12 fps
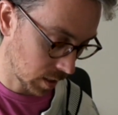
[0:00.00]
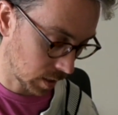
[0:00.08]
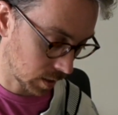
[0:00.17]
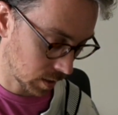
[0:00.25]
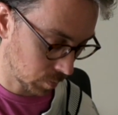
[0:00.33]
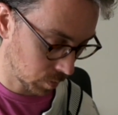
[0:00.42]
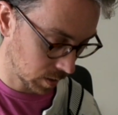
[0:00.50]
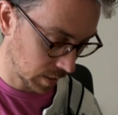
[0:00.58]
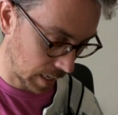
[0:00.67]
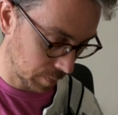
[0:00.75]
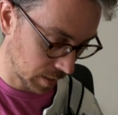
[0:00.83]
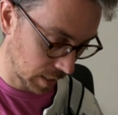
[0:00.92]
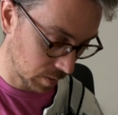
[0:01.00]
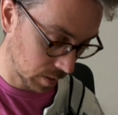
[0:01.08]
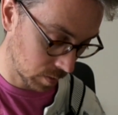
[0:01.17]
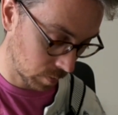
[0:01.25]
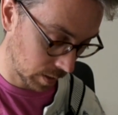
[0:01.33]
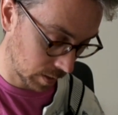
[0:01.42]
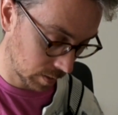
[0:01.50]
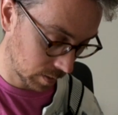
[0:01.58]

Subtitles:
saw someone tabbed it out this way.